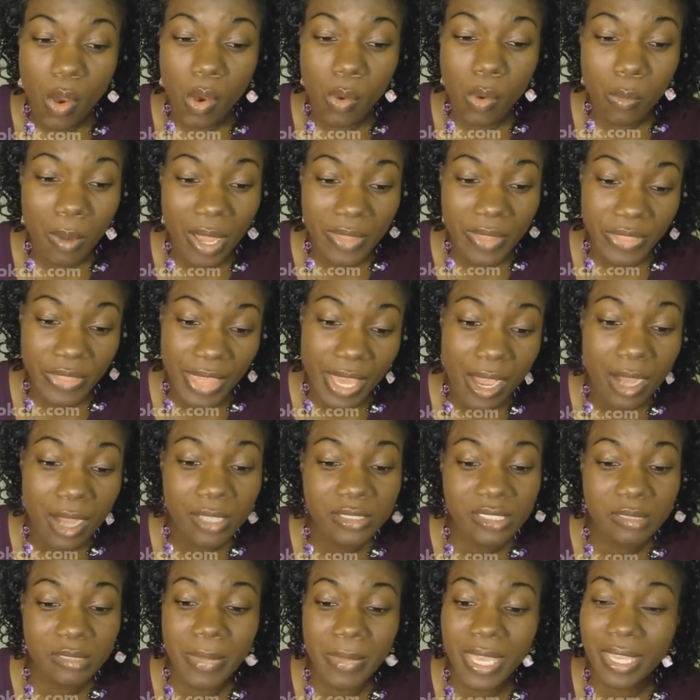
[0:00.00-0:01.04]
or when they
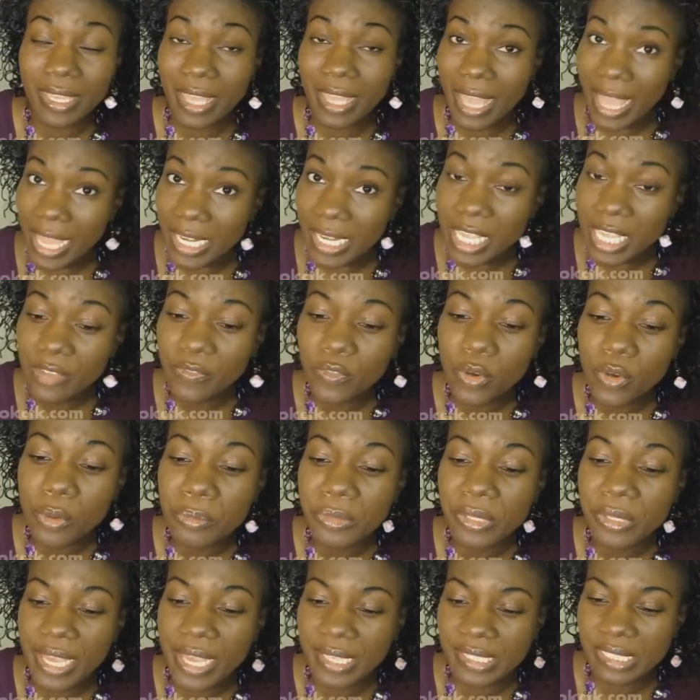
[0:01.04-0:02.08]
are to make any
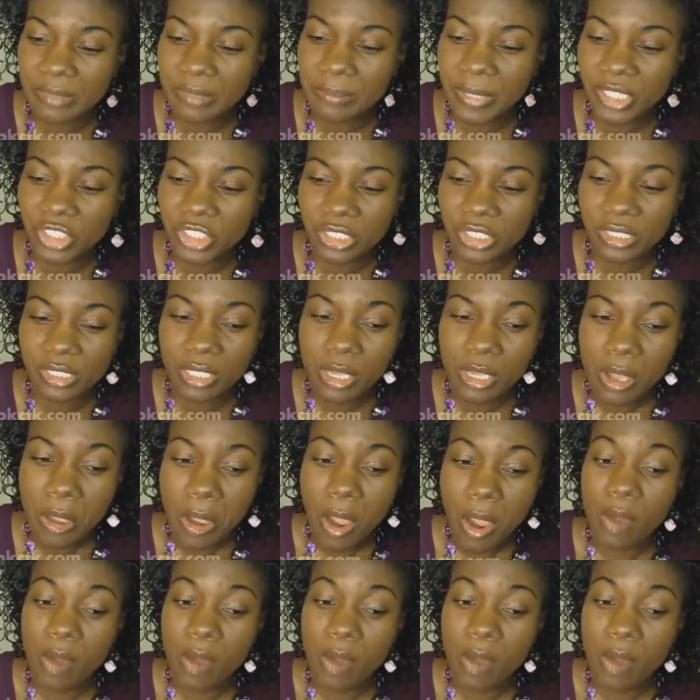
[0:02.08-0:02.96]
formal exhibition